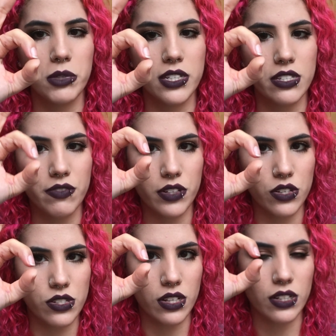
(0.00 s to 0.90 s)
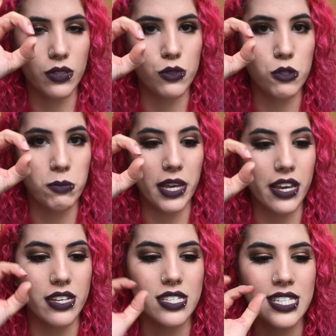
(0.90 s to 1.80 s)
because if there's a little
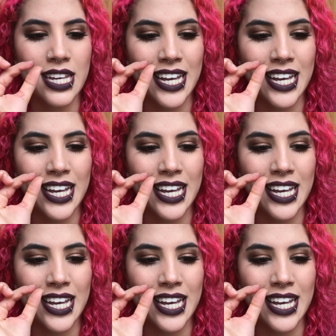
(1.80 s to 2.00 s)
space,